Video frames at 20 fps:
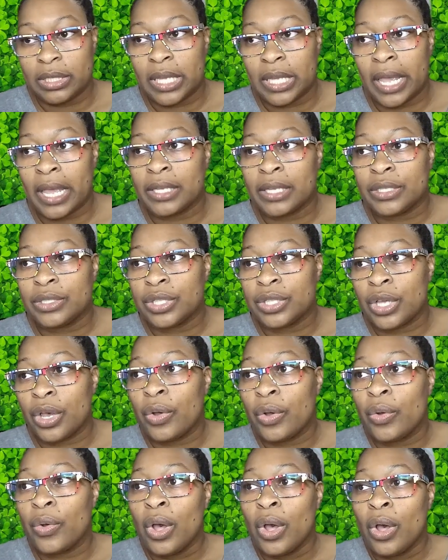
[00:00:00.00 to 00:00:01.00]
And
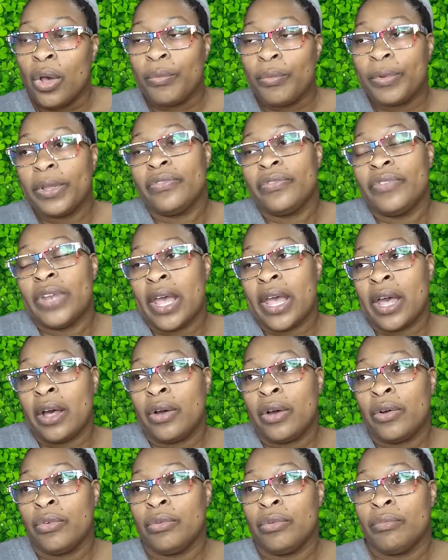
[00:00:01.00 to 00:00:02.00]
so we've
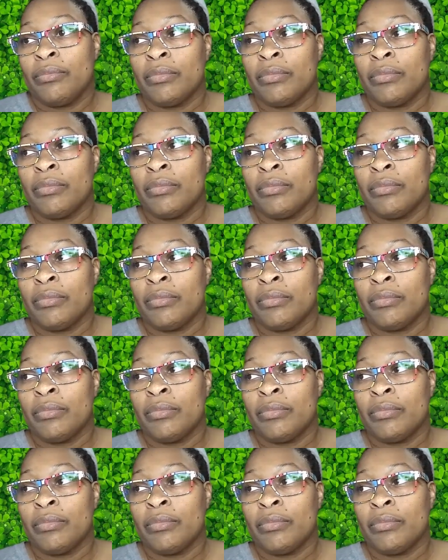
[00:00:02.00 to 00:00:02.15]
now